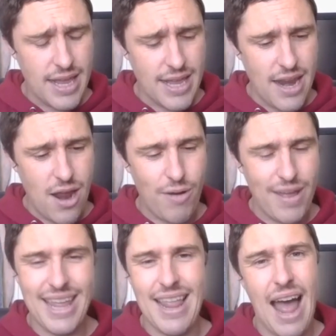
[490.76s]

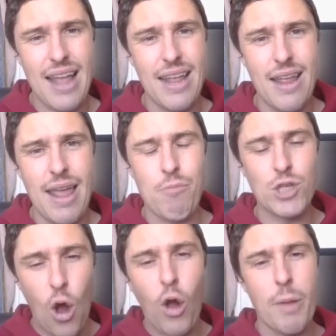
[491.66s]
It
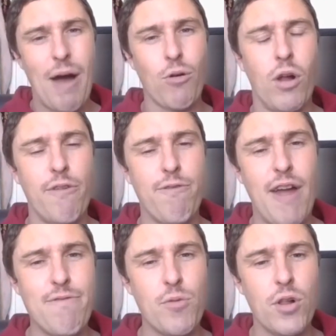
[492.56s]
was all about
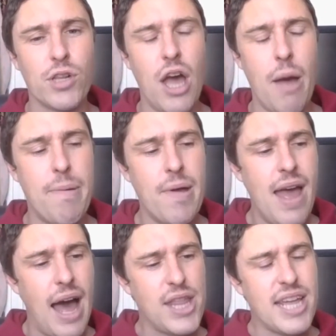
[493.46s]
qualifying for the World Cup.
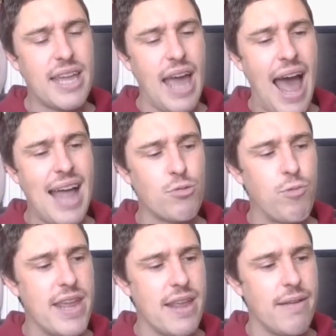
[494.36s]
I think had
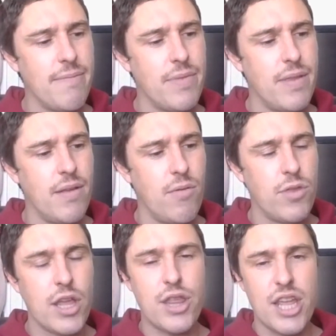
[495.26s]
we
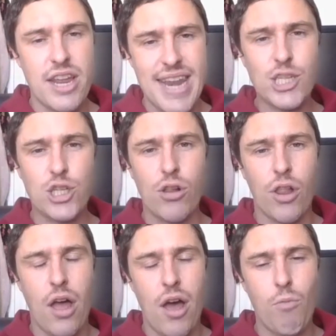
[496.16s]
the
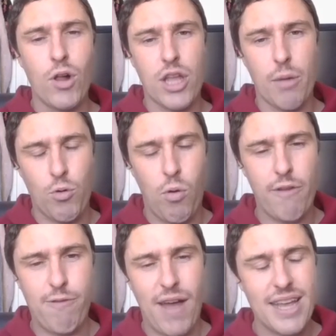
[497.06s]
initial World Cup
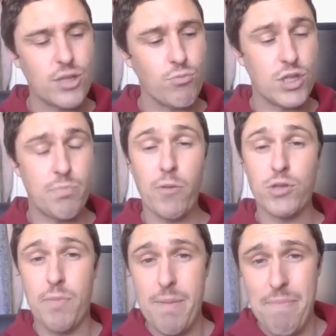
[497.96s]
qualifiers were
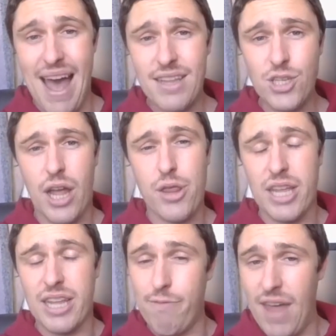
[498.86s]
supposed to be in March. I
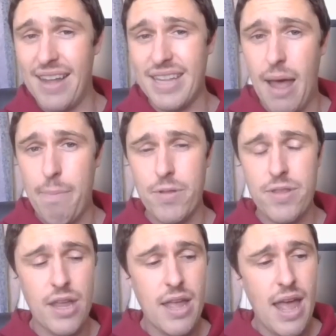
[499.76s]
think if that had
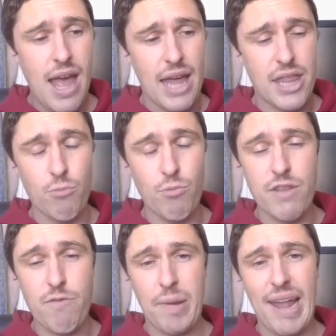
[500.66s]
happened, I think we'd
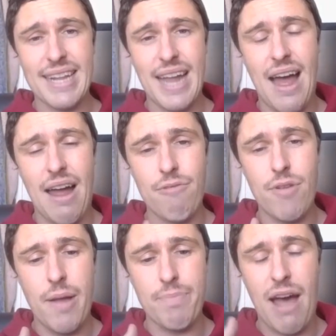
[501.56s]
have played
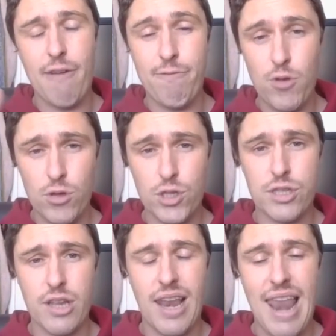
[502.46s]
our
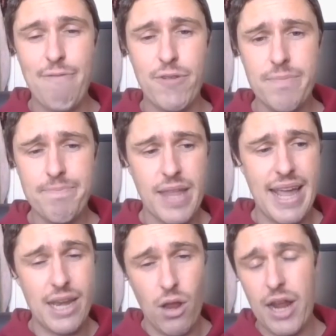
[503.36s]
first 11
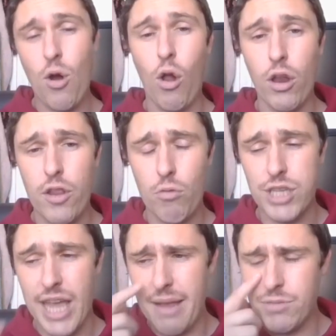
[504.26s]
in all of those
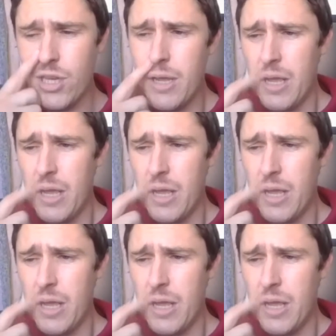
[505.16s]
games.